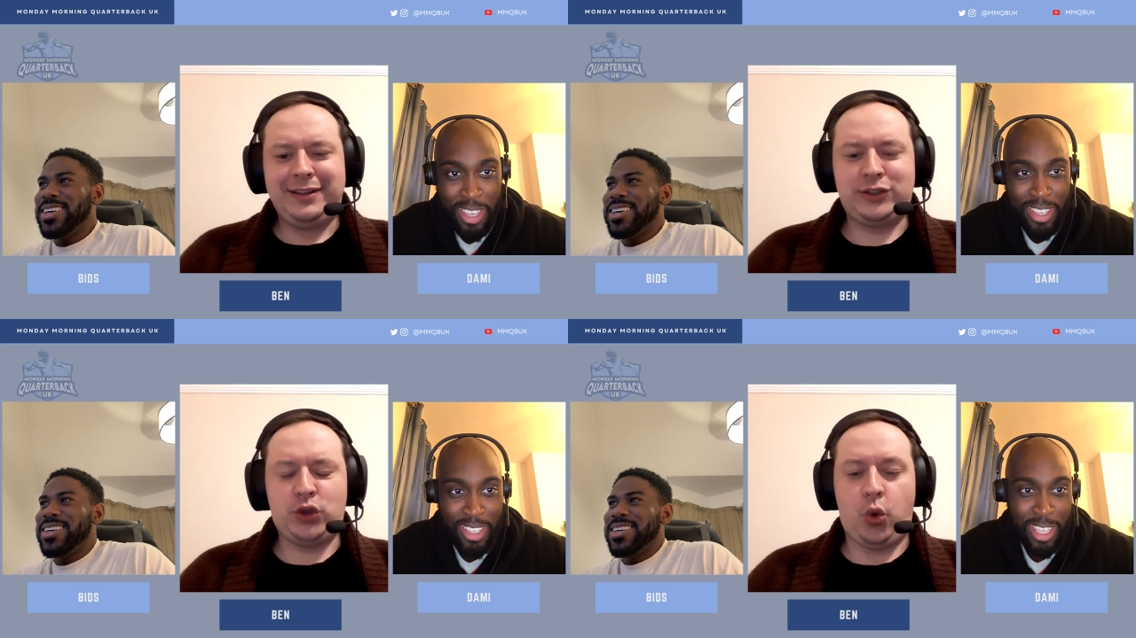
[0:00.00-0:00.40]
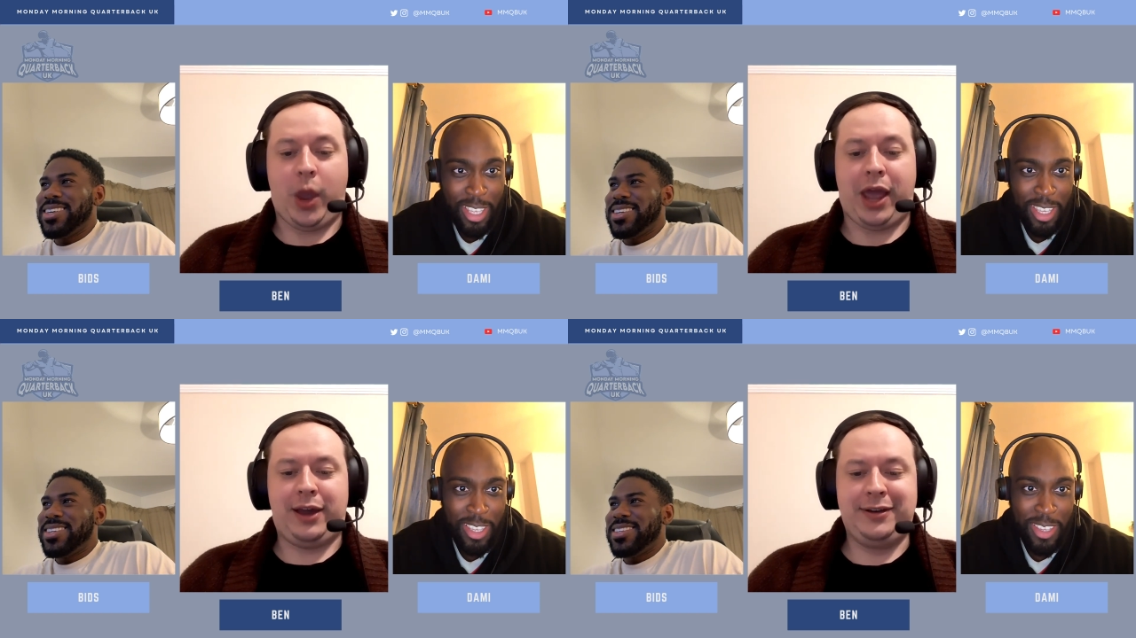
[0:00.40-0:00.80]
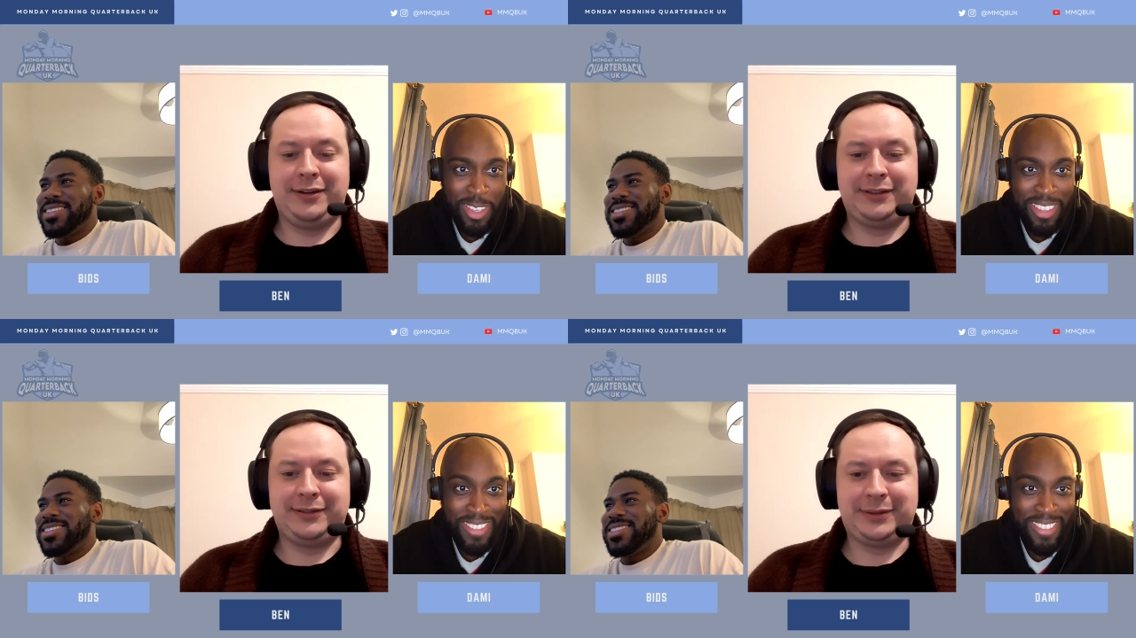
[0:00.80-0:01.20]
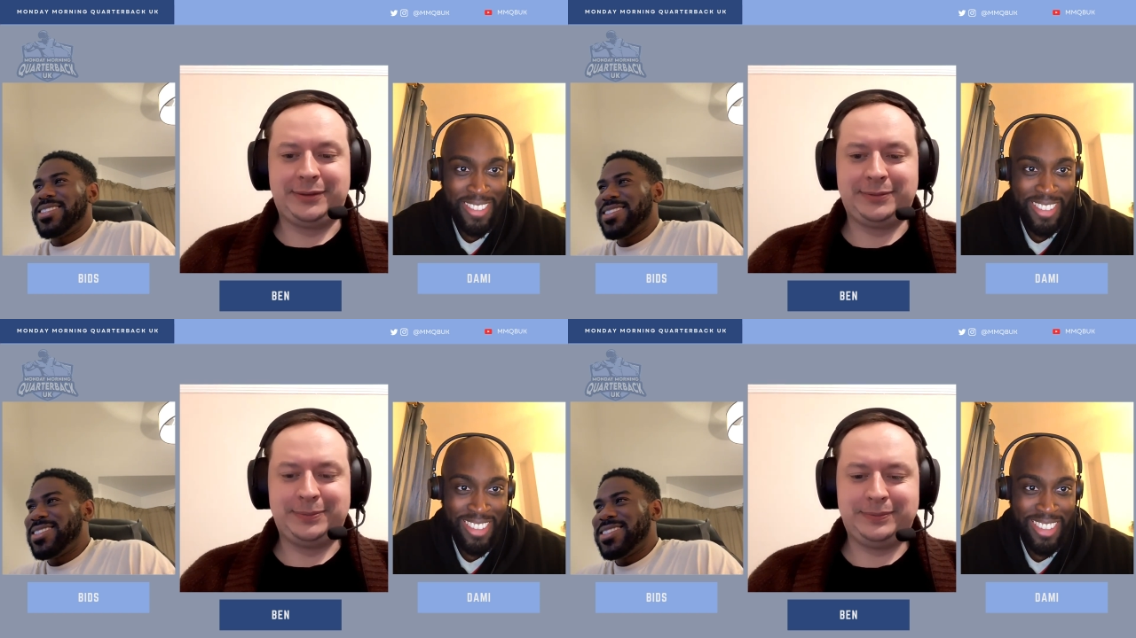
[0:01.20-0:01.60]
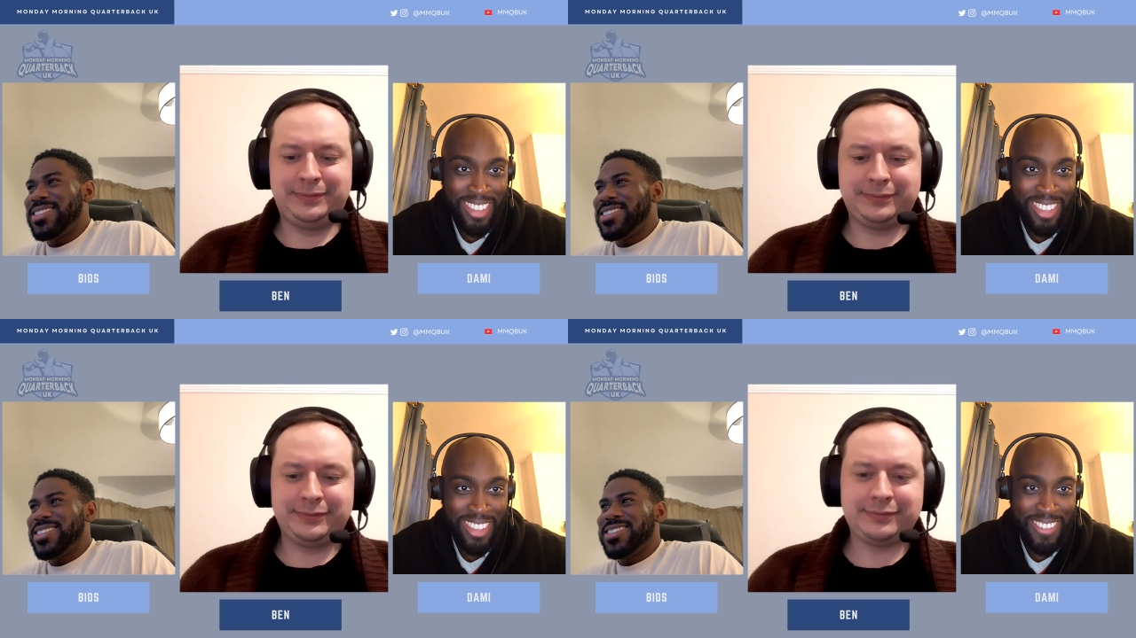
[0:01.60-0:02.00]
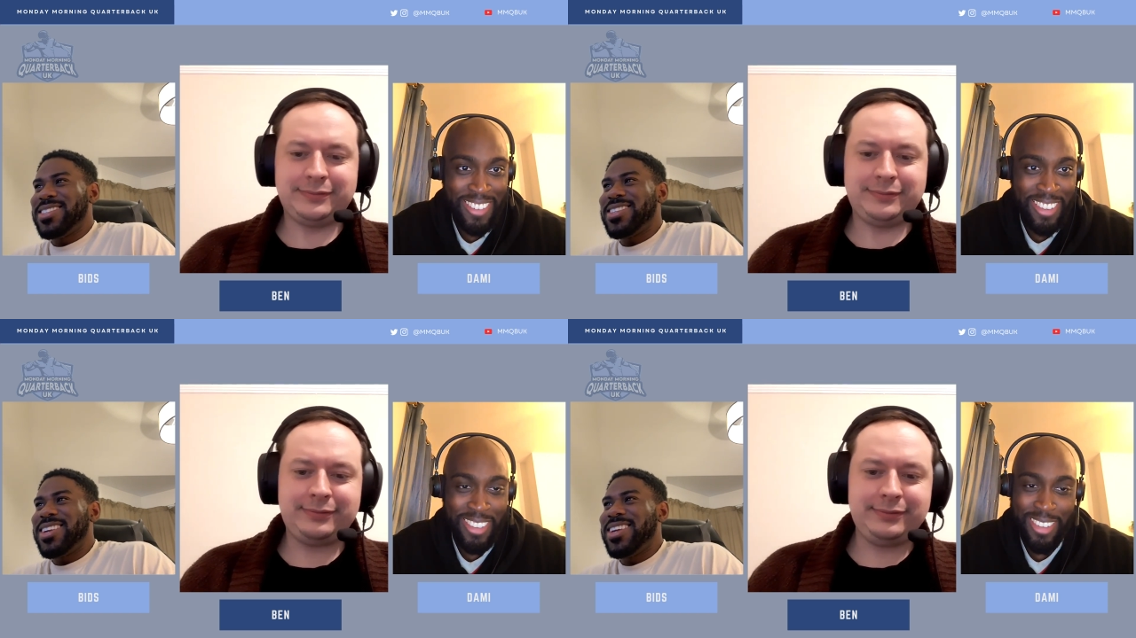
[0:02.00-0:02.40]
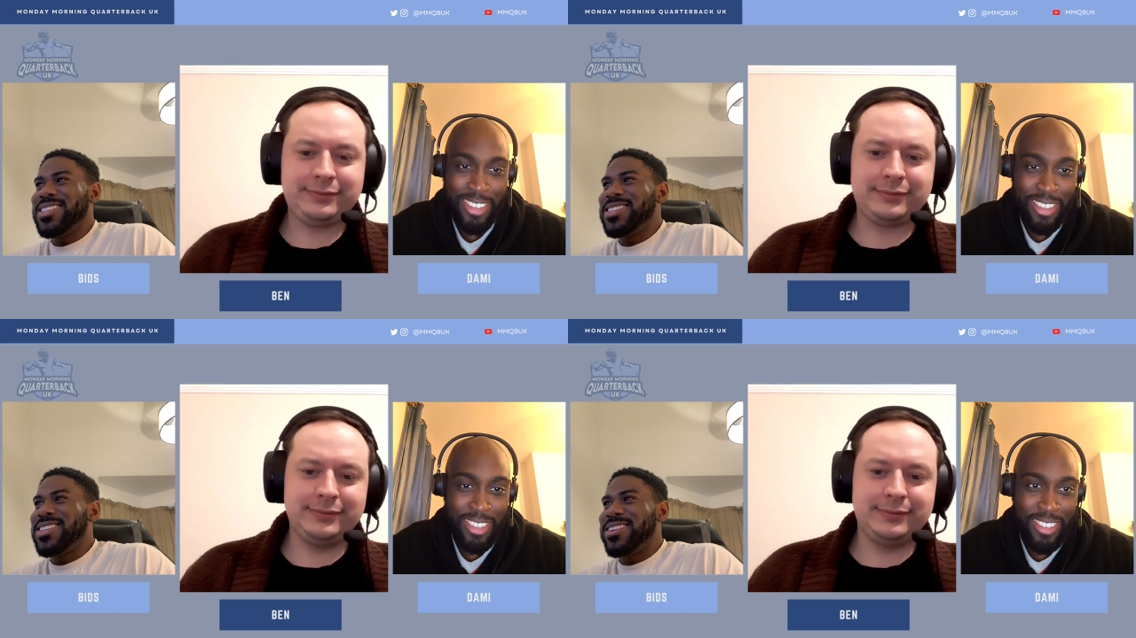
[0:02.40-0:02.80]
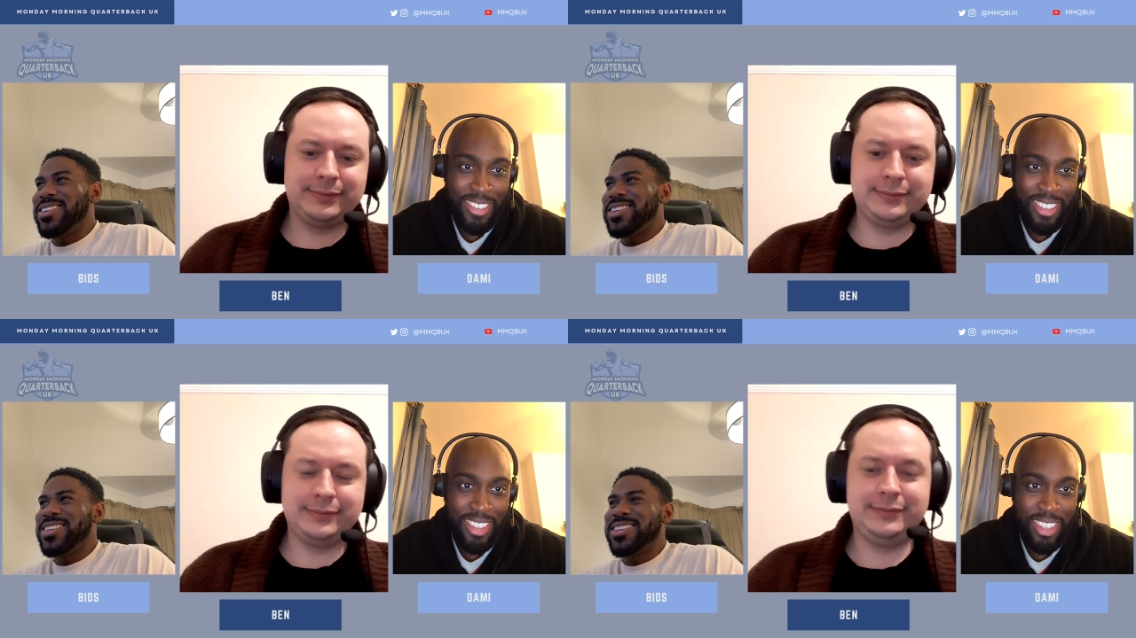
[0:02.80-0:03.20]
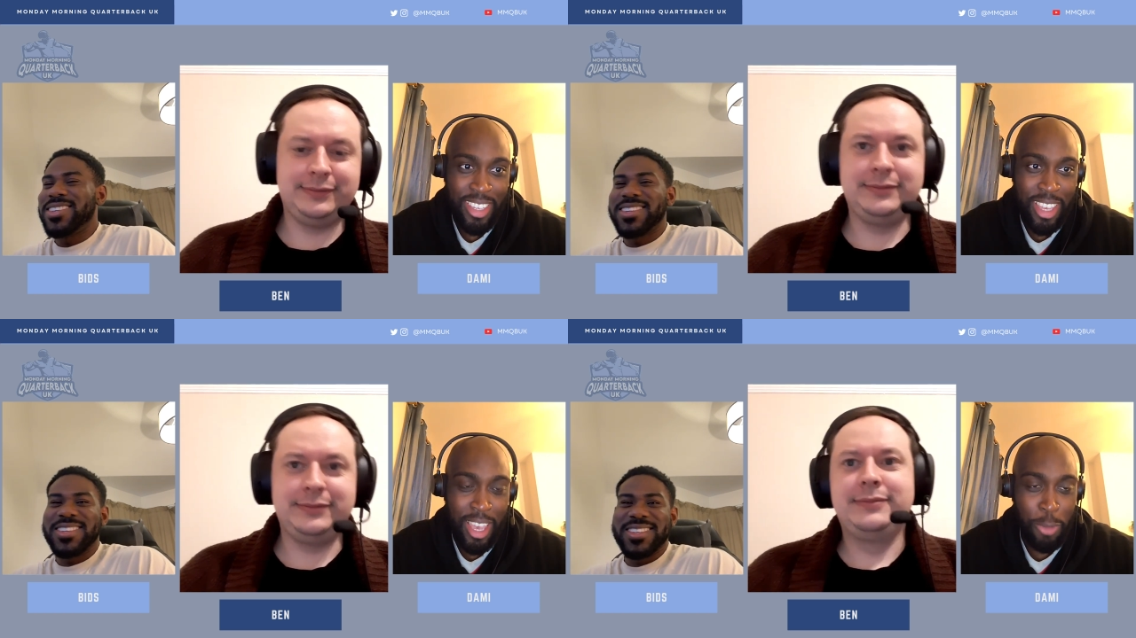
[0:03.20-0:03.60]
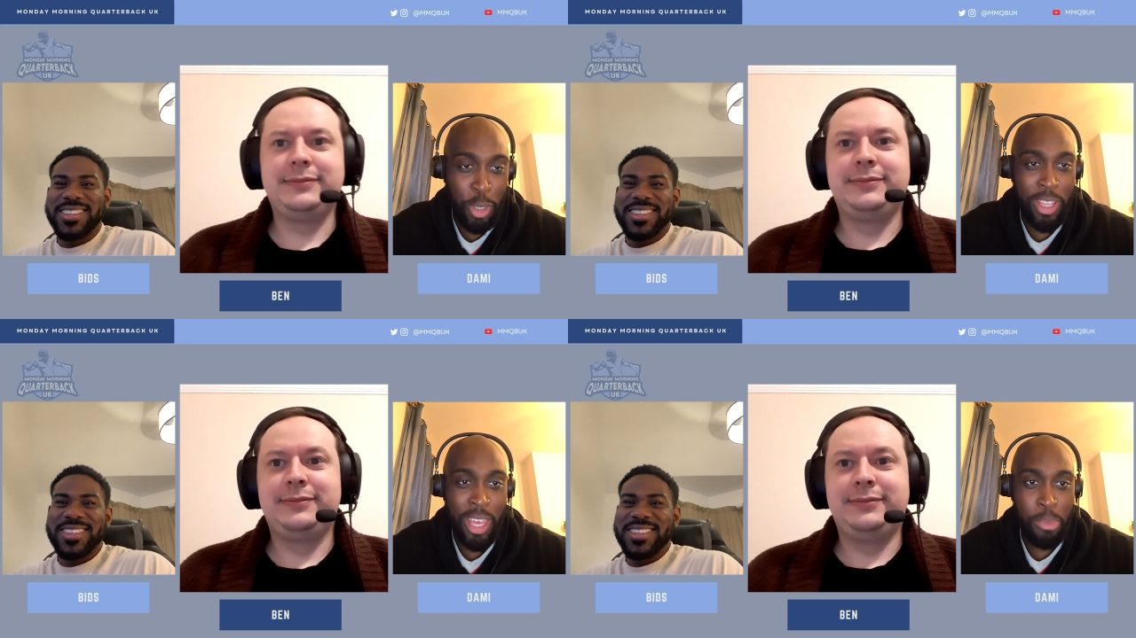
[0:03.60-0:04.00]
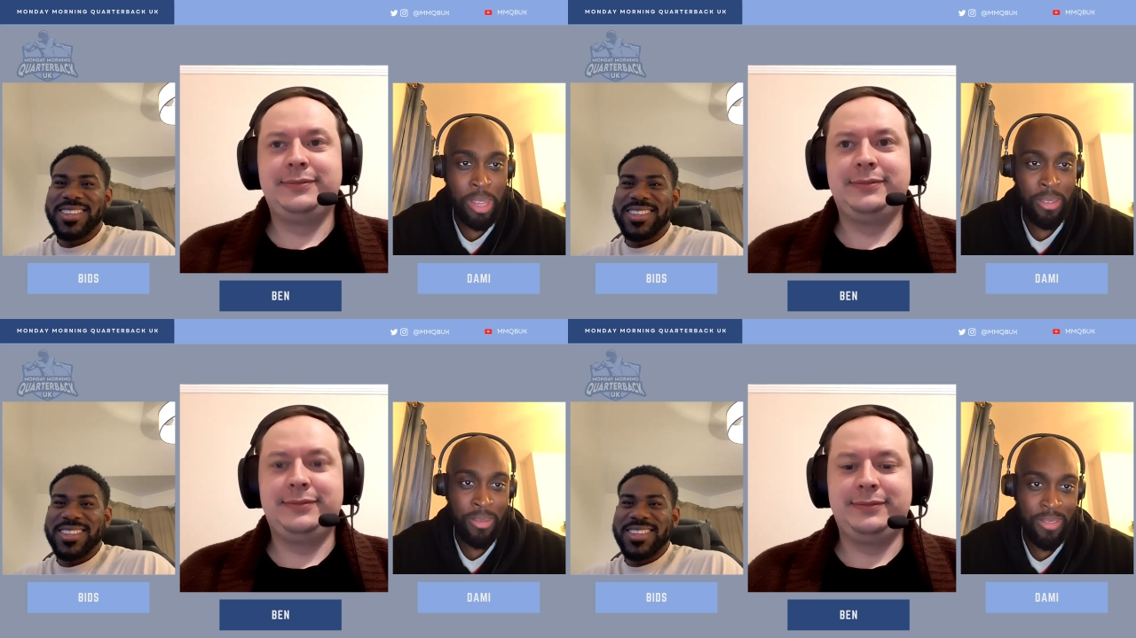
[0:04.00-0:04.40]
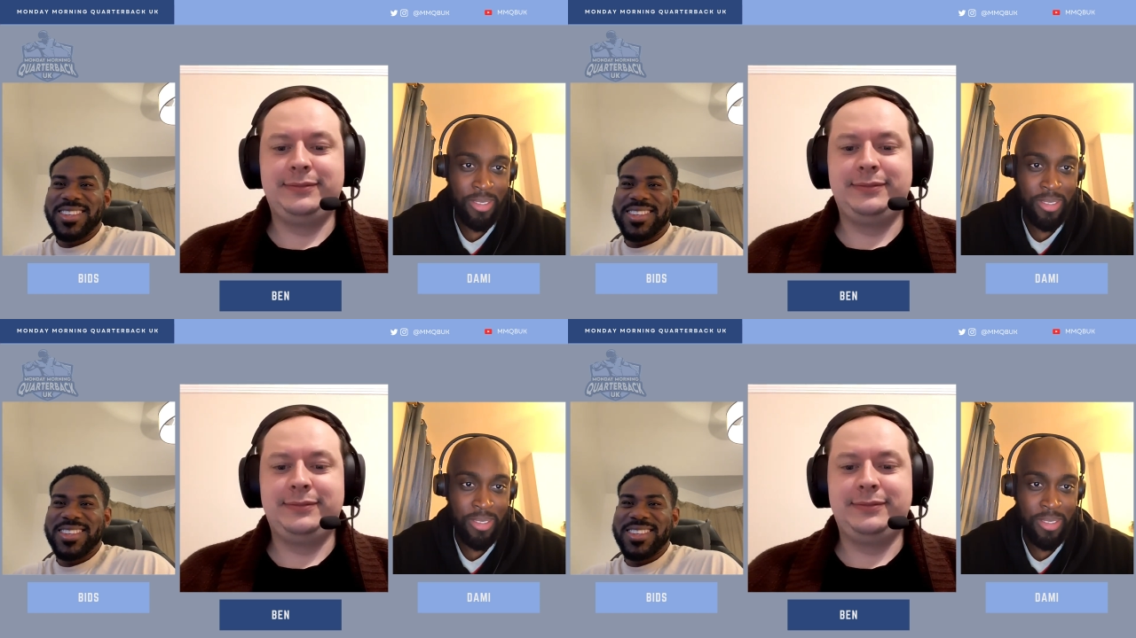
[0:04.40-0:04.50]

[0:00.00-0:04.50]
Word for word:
Speaker 1: That's quick.
Speaker 2: Unnecessary. Have you got that, Ben?